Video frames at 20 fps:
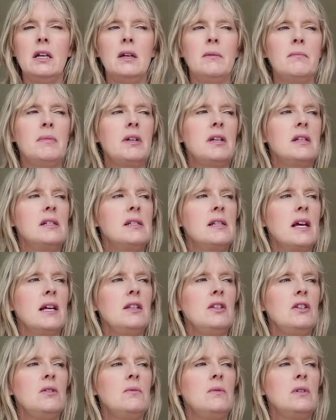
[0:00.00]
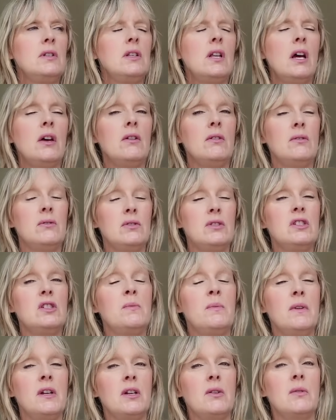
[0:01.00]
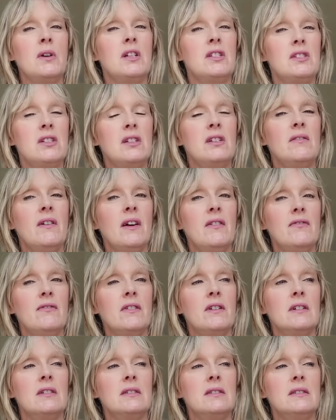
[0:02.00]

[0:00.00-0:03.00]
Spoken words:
Because then you would know, it would just be a question of effort.